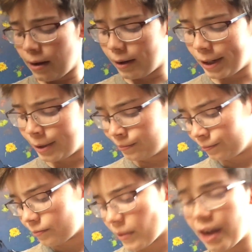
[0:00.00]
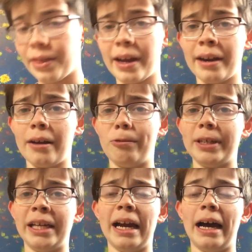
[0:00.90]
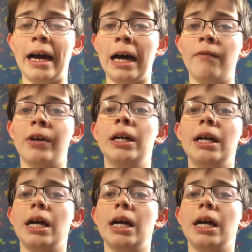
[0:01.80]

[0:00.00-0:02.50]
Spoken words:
And then we have